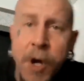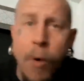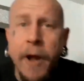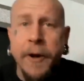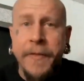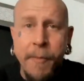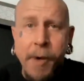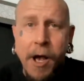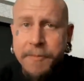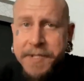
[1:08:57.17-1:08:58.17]
There's no water in the
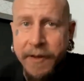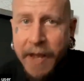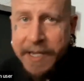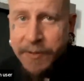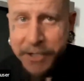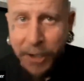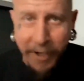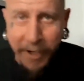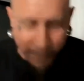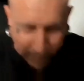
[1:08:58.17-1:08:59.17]
apocalypse either. That's why I'm
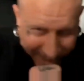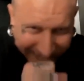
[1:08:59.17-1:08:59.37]
choking.